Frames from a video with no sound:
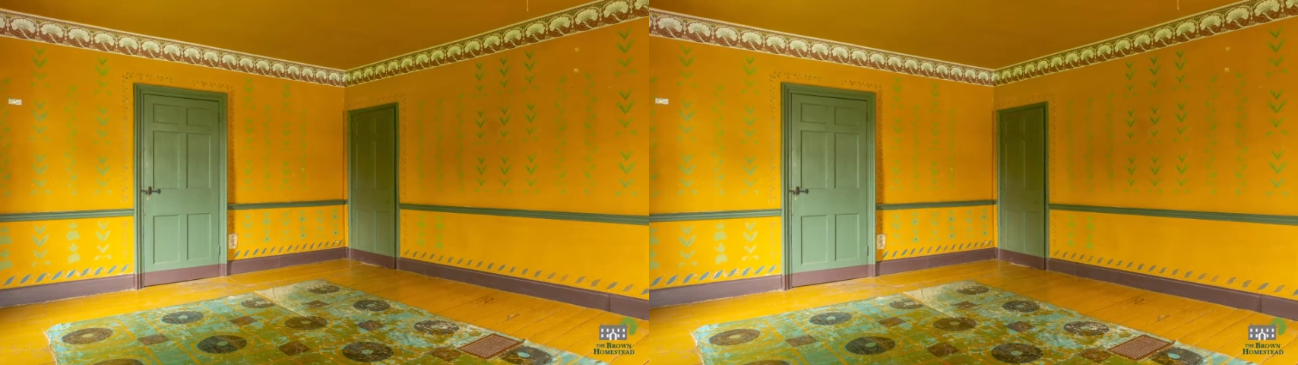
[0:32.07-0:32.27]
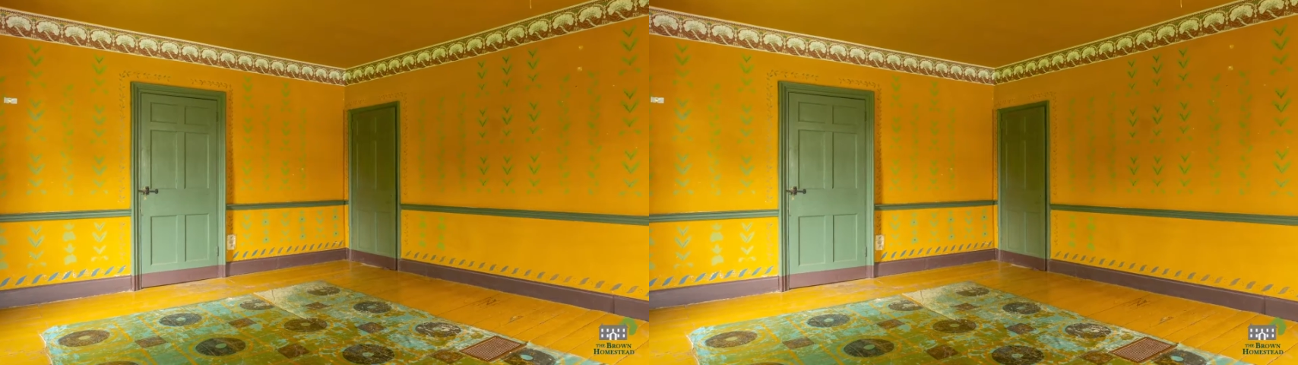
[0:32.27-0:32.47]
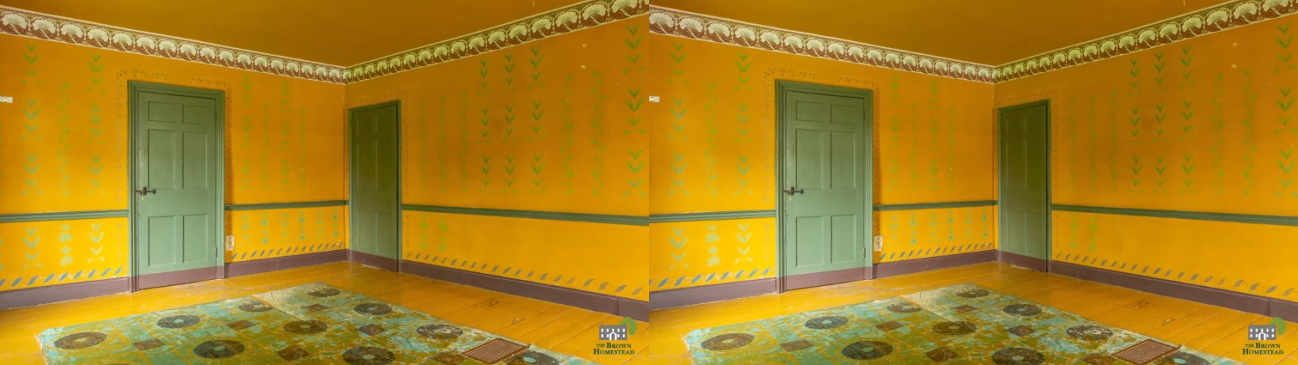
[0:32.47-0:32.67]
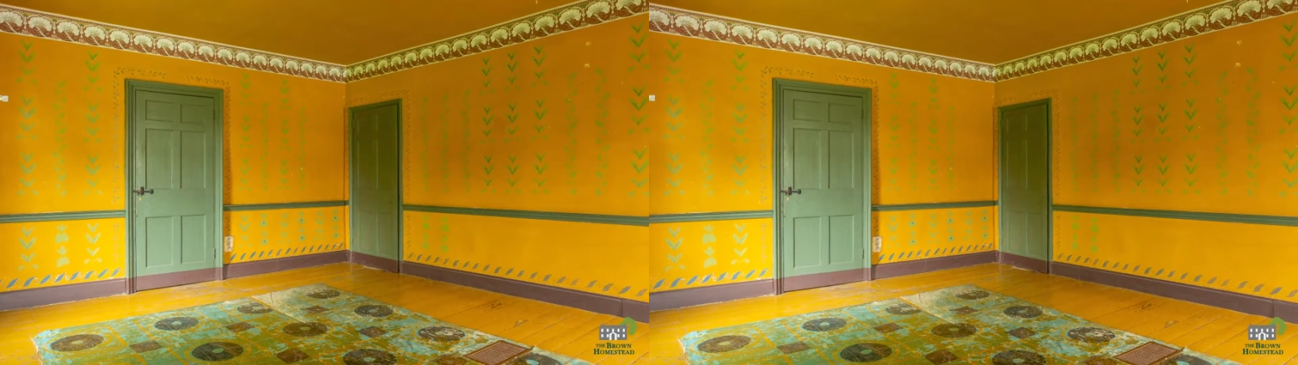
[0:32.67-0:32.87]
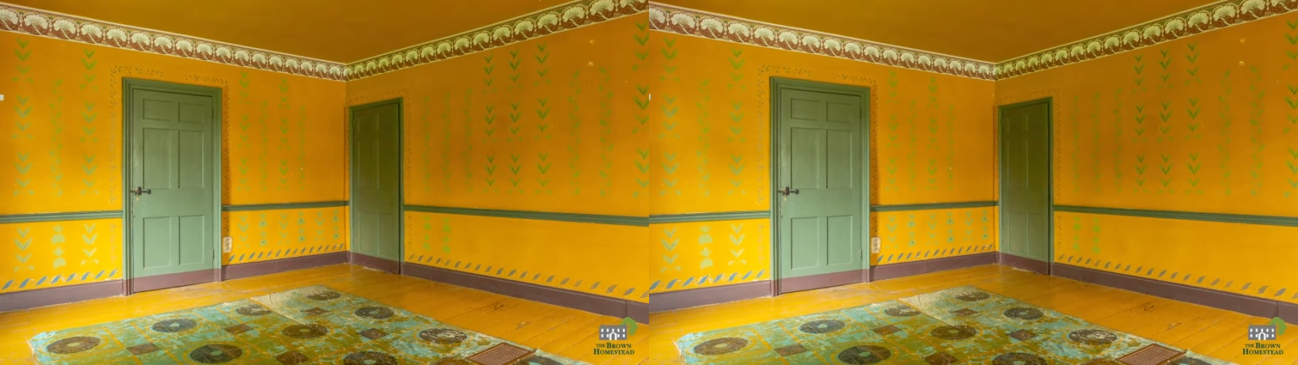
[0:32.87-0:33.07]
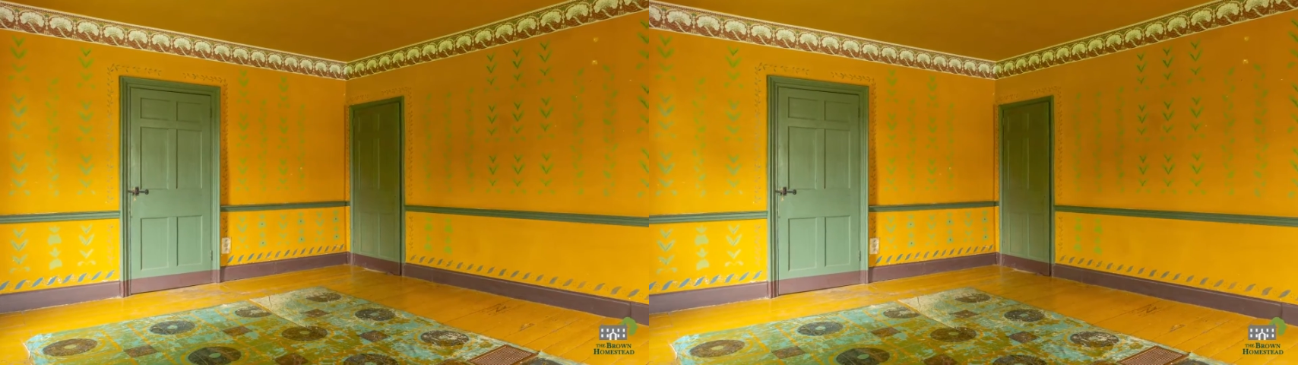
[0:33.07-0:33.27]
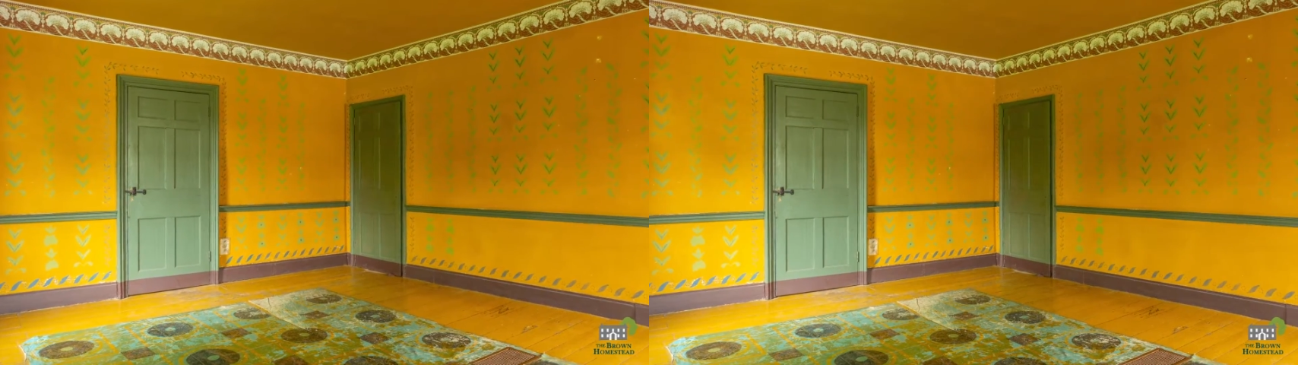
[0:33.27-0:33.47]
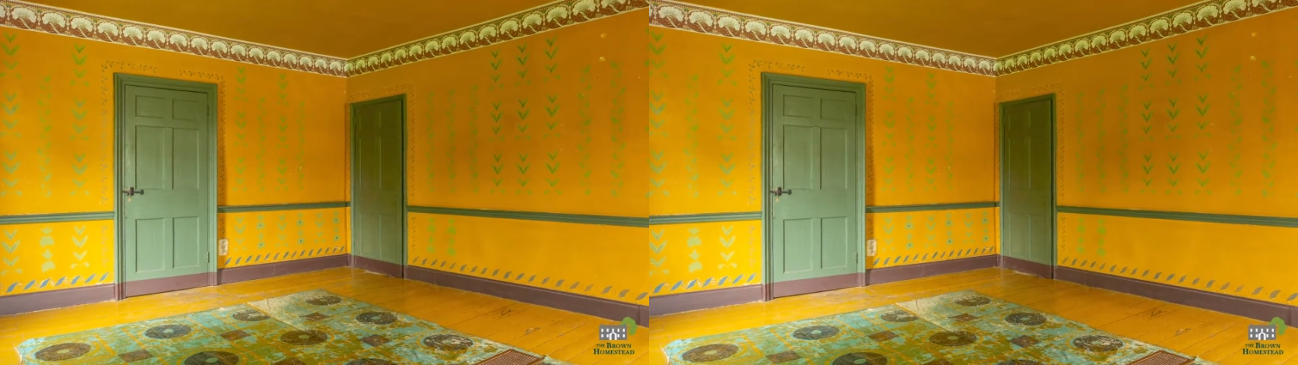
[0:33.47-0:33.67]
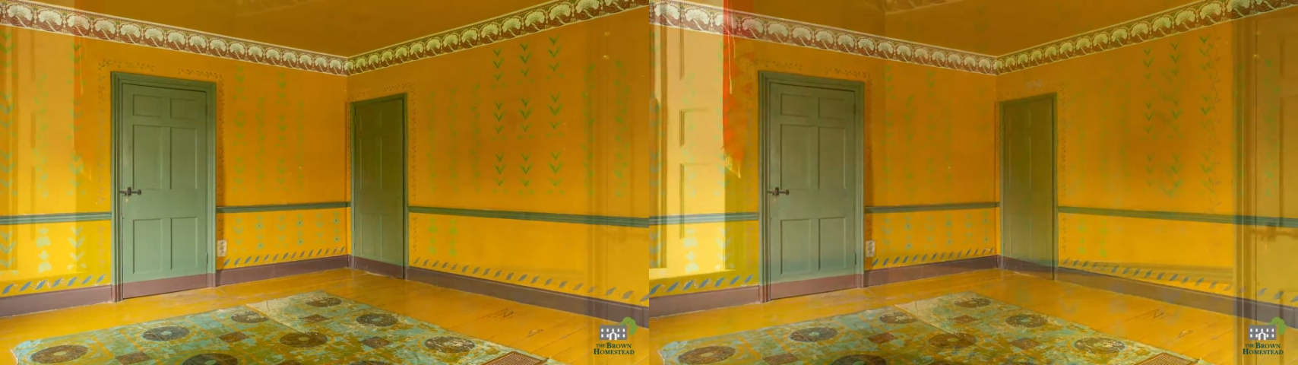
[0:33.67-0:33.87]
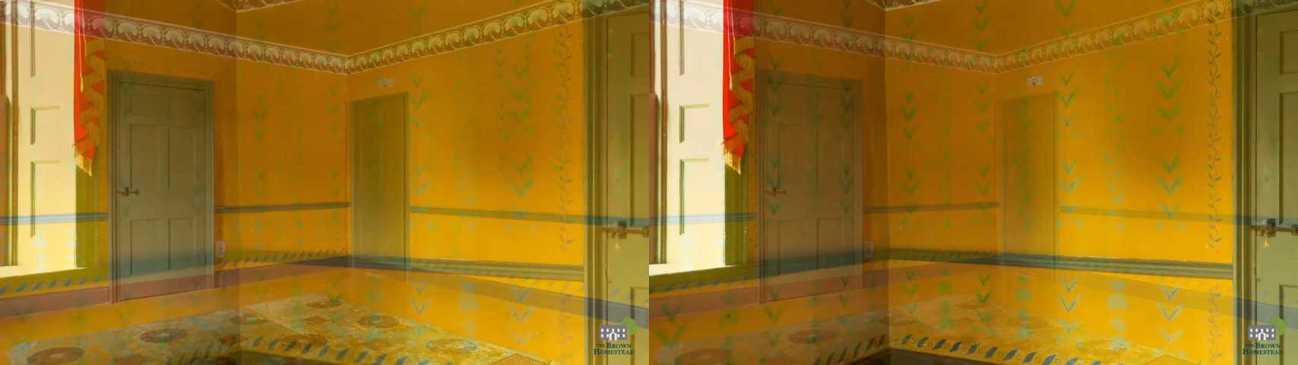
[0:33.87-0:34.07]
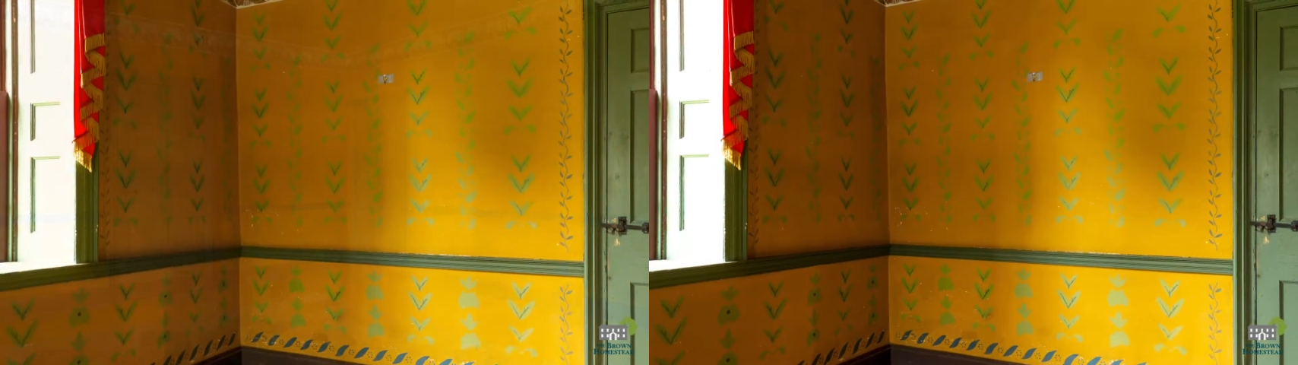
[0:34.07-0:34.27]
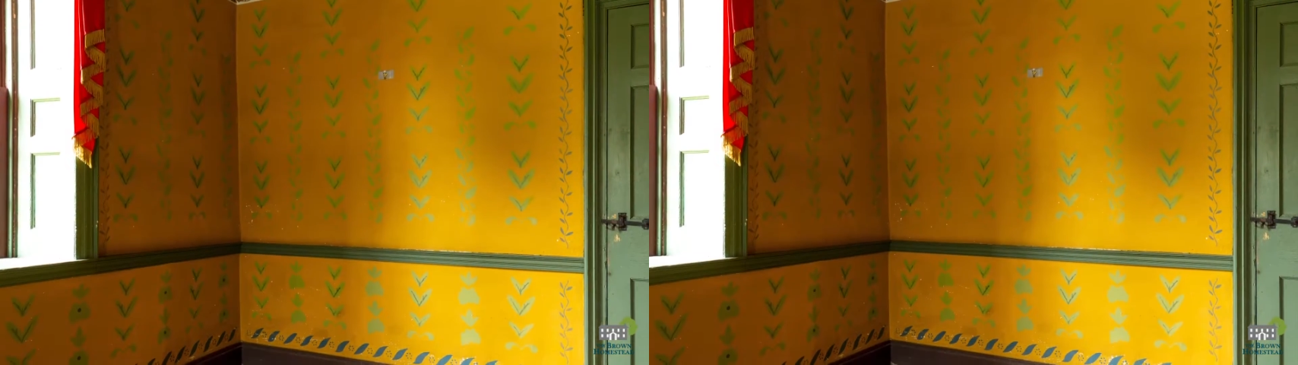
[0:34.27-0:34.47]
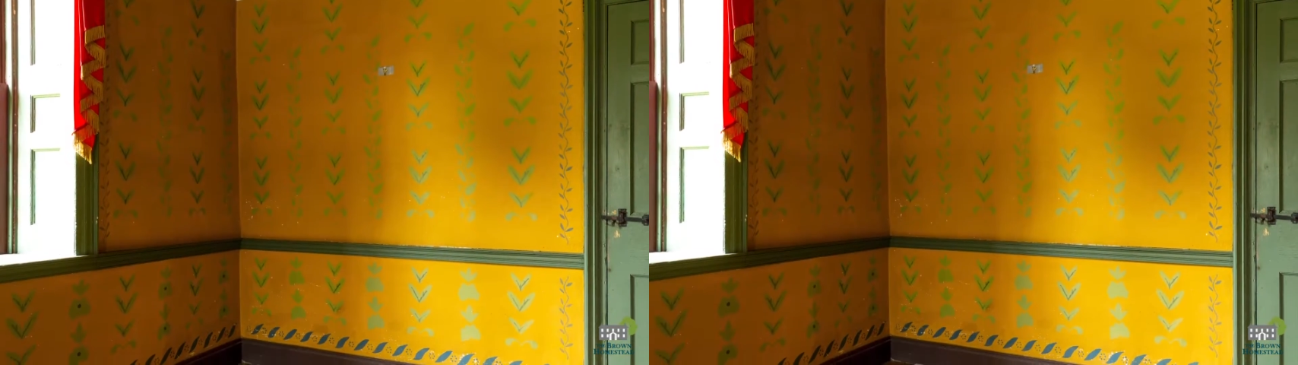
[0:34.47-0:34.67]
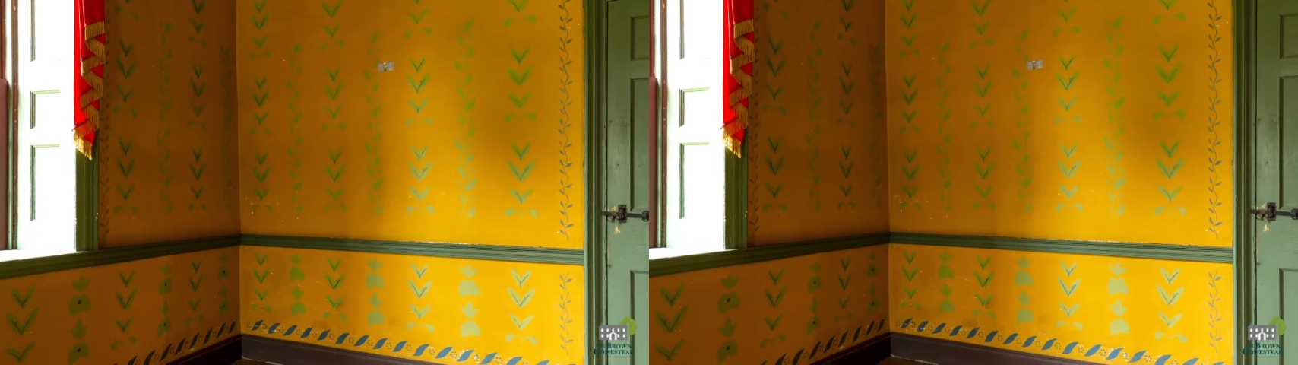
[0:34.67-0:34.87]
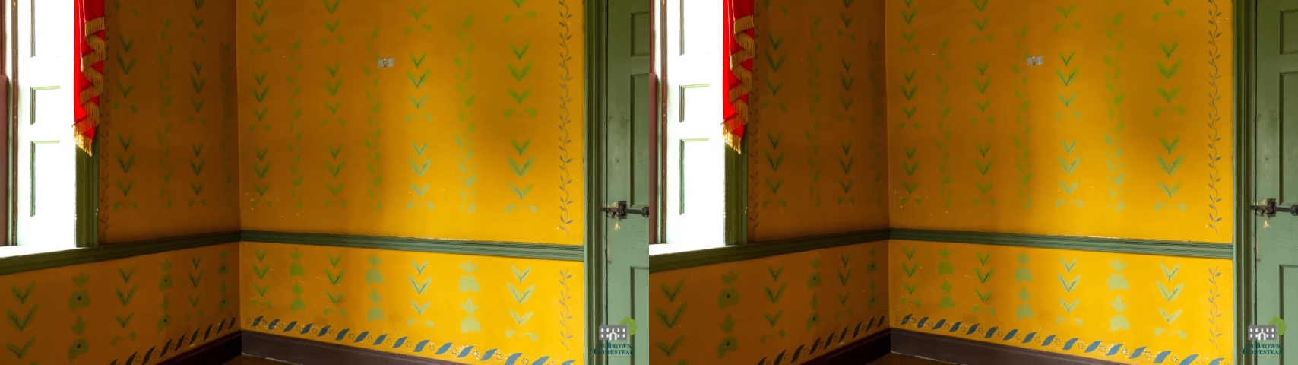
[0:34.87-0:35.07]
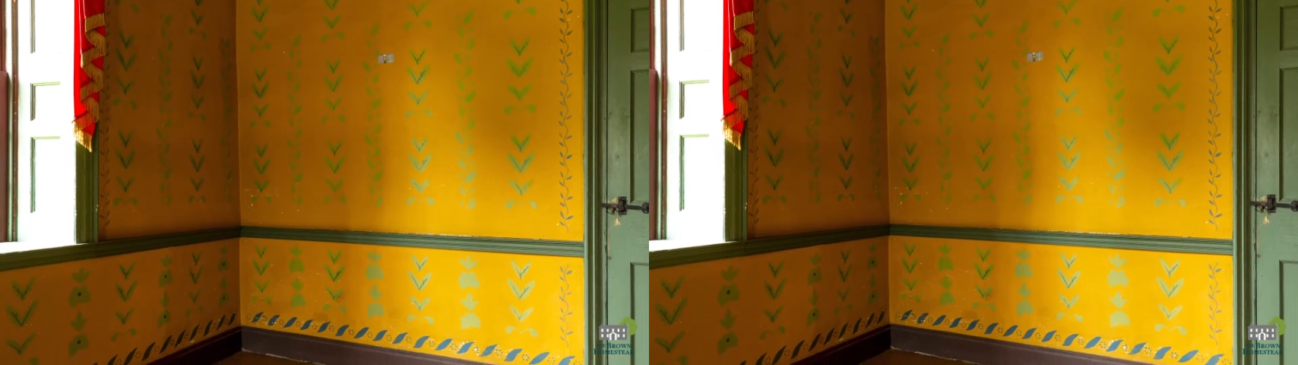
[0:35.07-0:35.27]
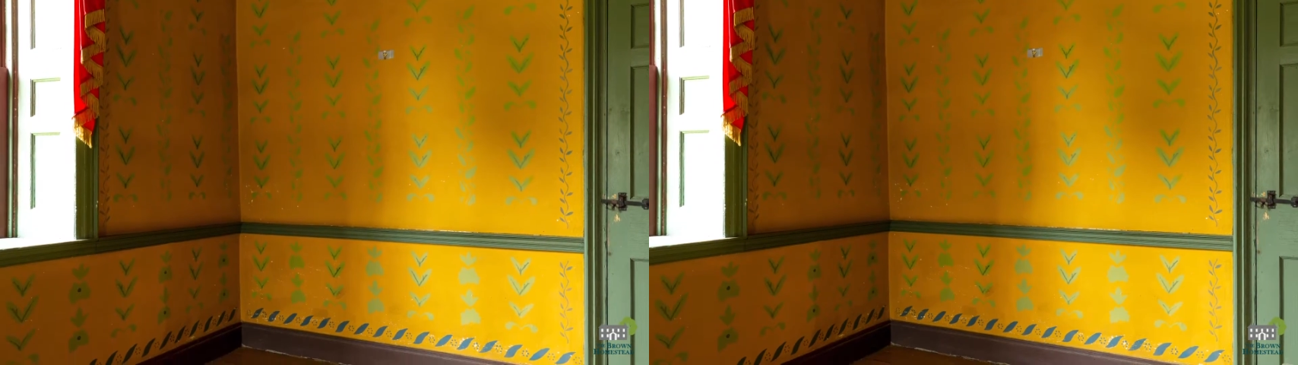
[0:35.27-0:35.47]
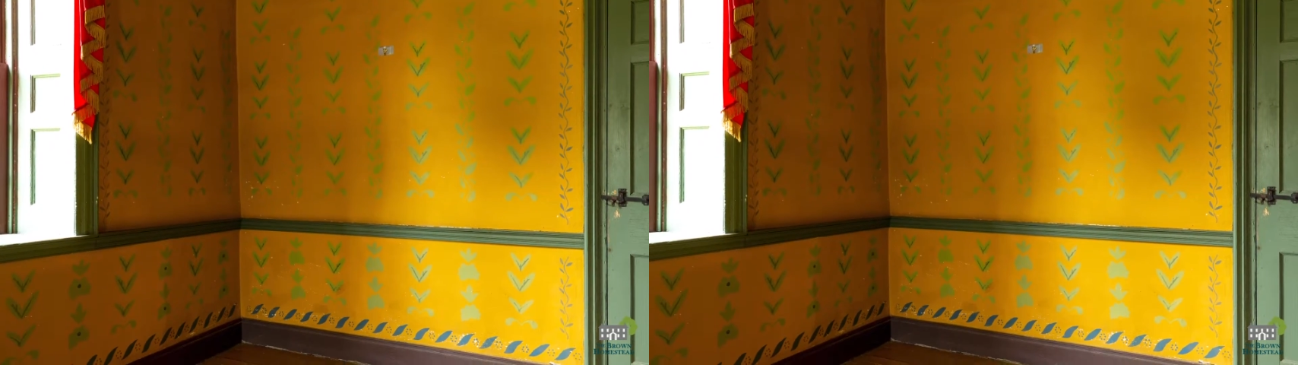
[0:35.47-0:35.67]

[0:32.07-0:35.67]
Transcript: No face is visible, so there are no lips to read.